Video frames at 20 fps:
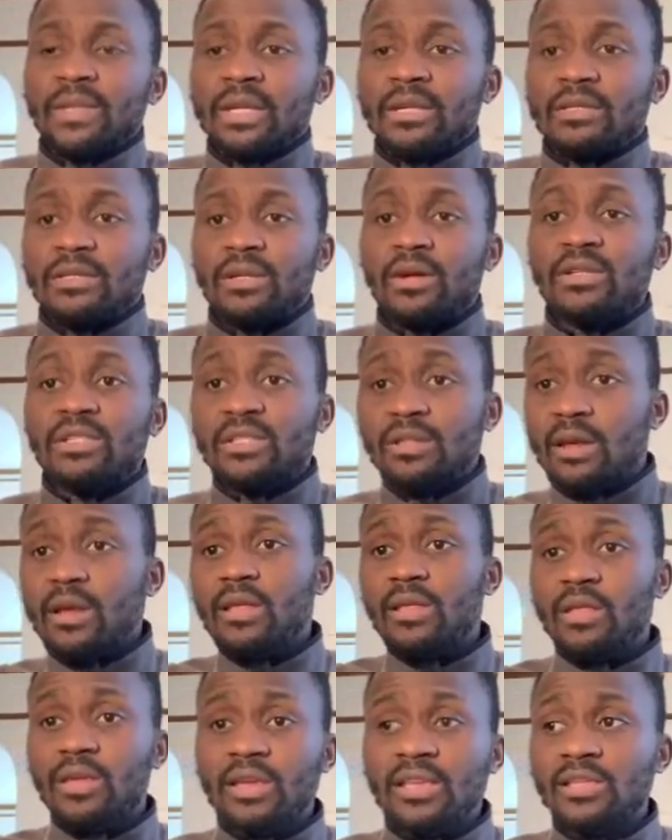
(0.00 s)
those three
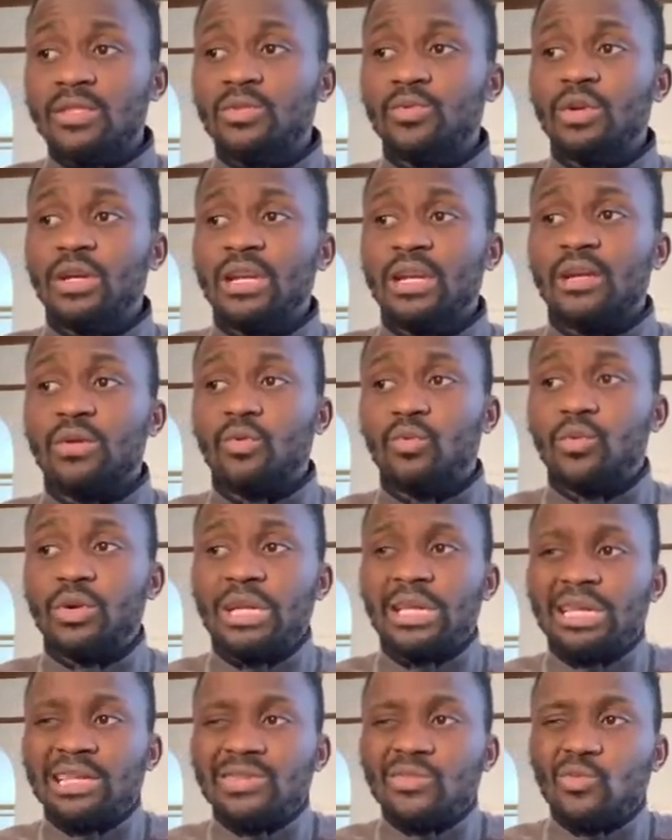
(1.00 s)
things
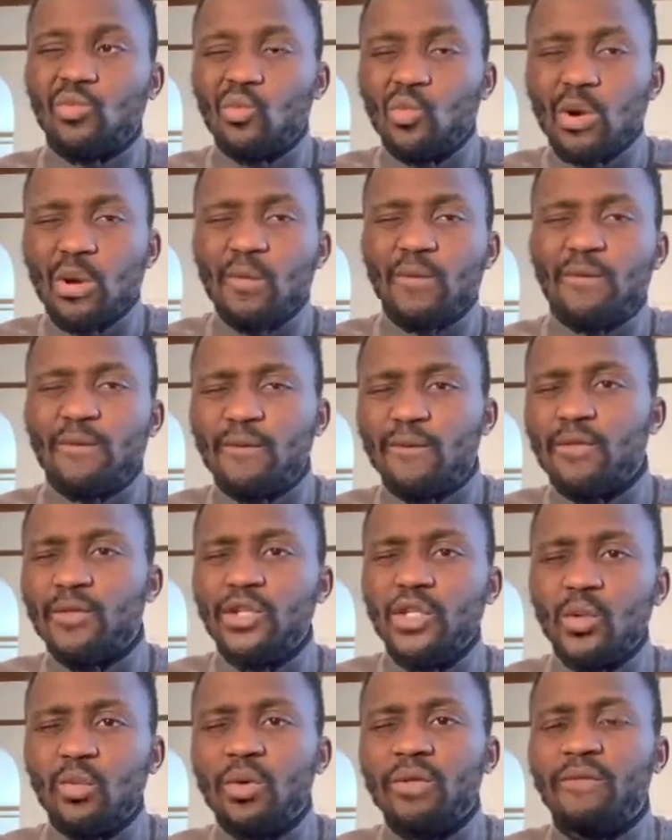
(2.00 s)
we will
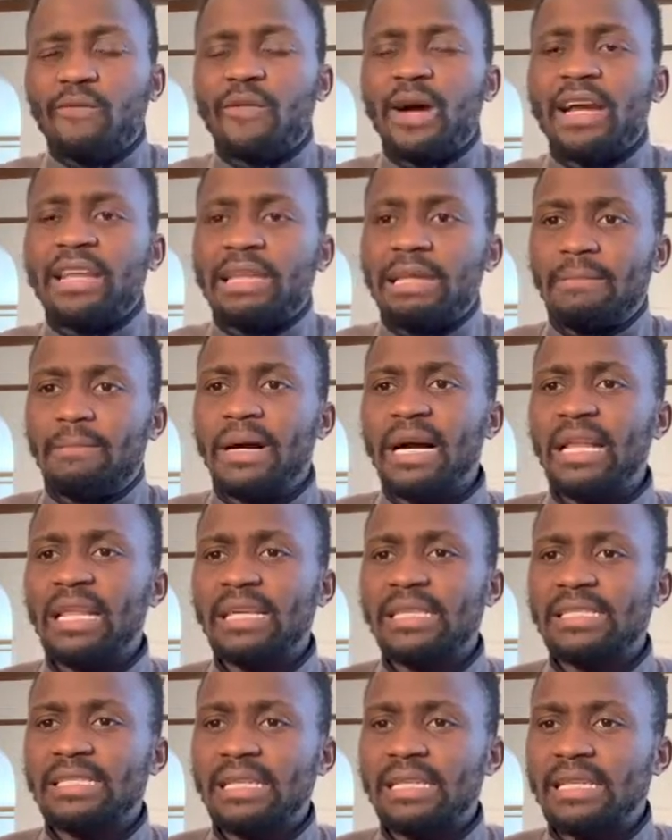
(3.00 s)
you will find a
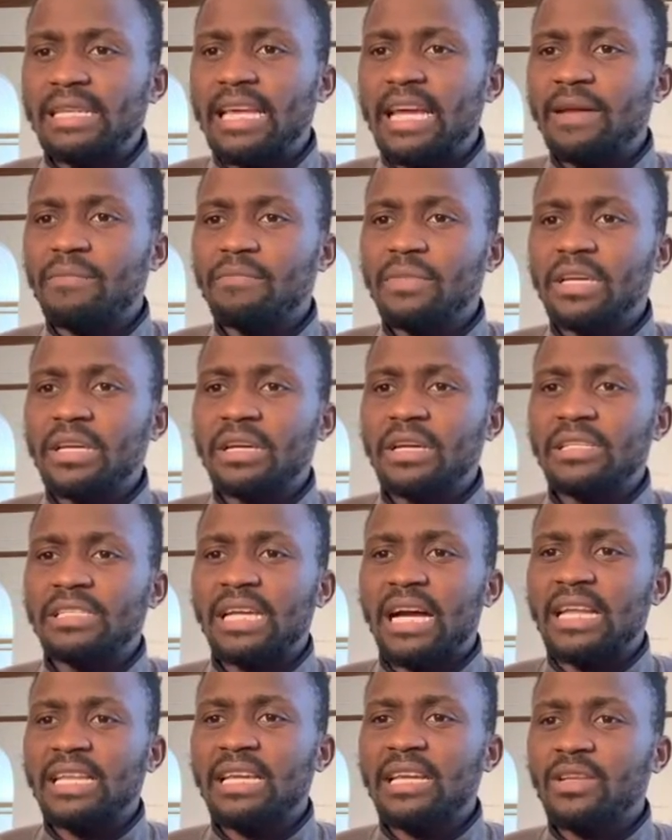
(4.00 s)
balance in them, because
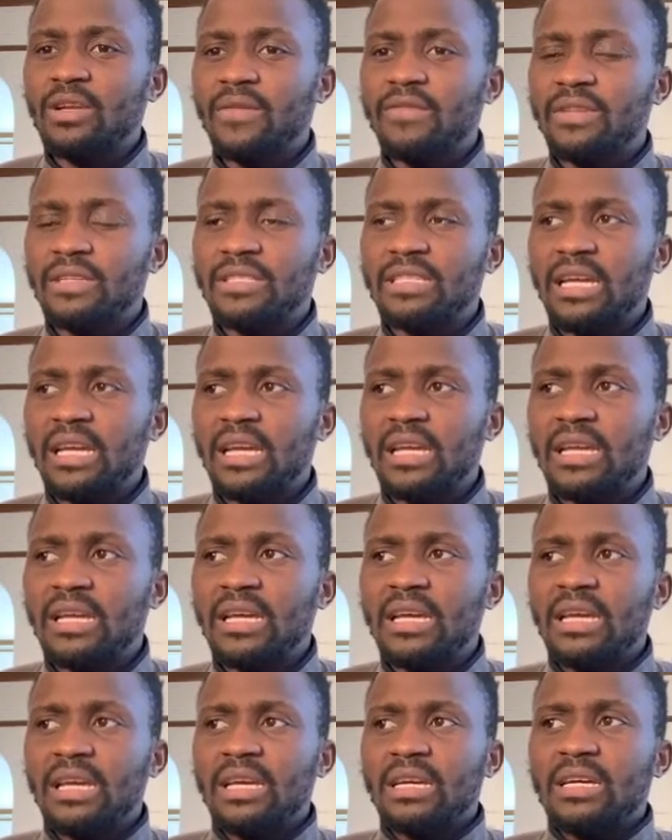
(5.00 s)
at the end of the day,
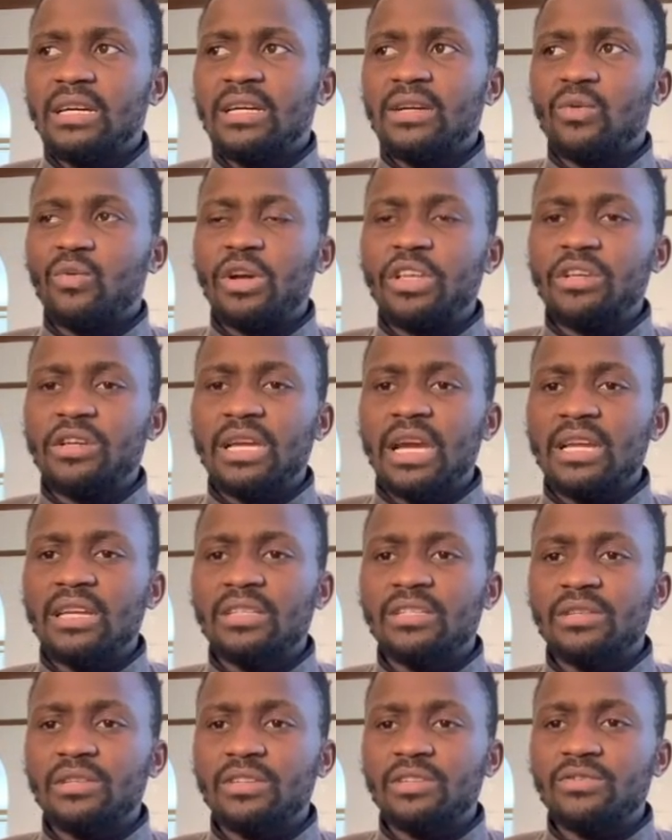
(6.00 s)
when you get
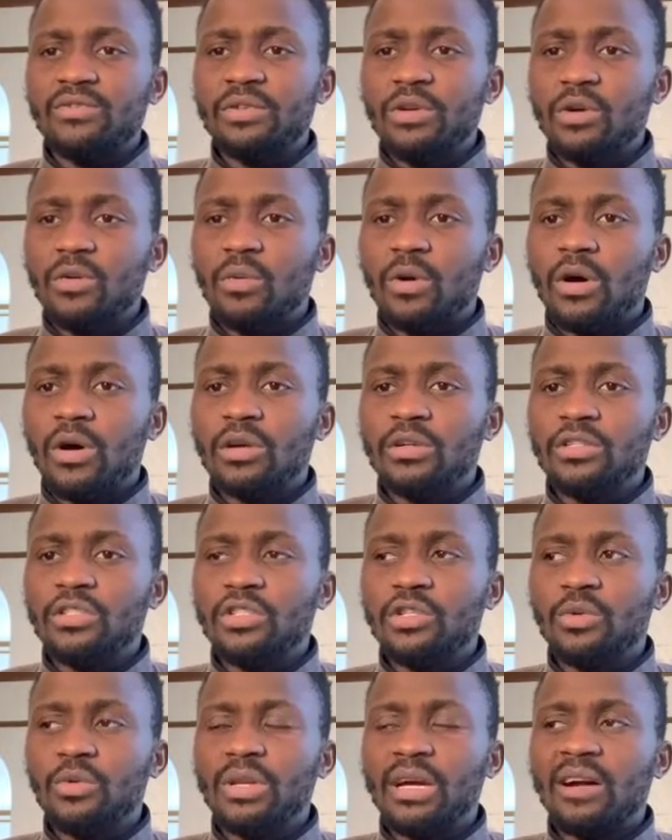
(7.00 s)
into the real world,
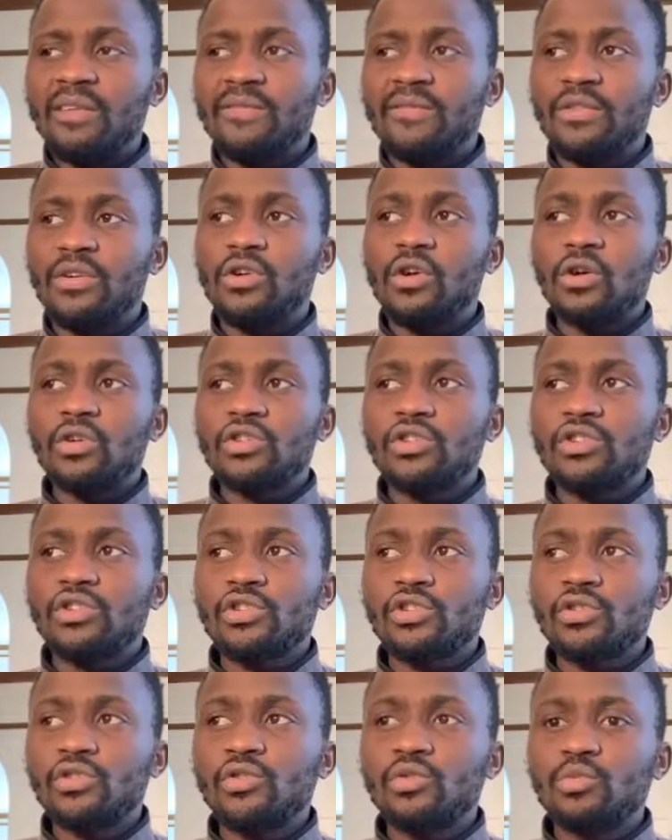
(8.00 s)
you would have gone
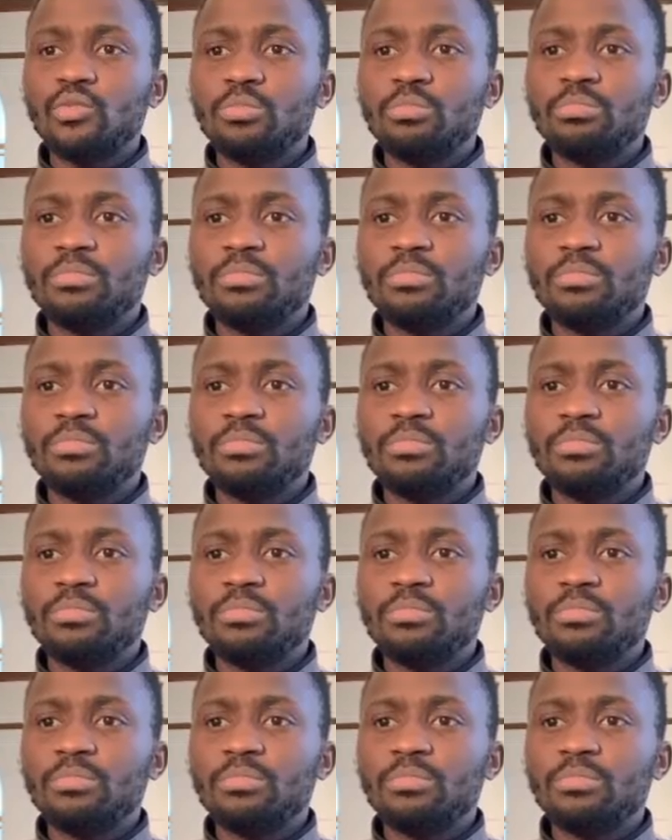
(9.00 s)
through